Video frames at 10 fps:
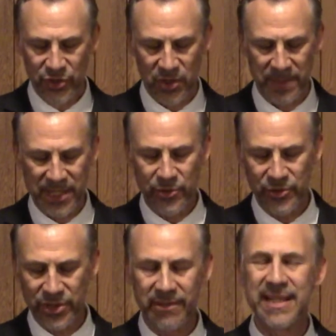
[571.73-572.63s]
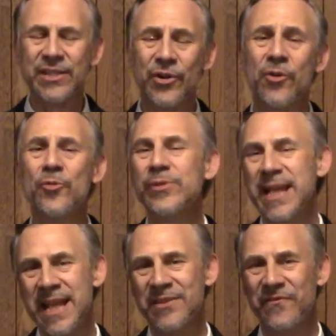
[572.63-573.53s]
to be used to his
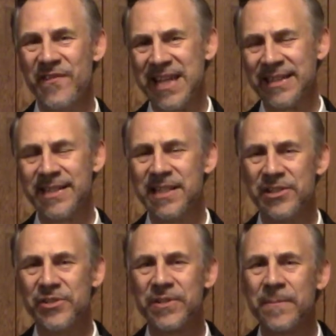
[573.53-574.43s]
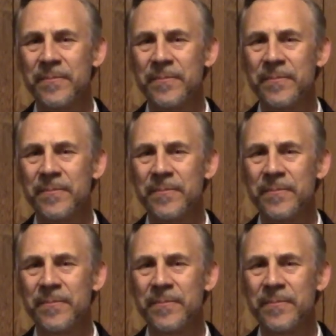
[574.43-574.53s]
own advantage.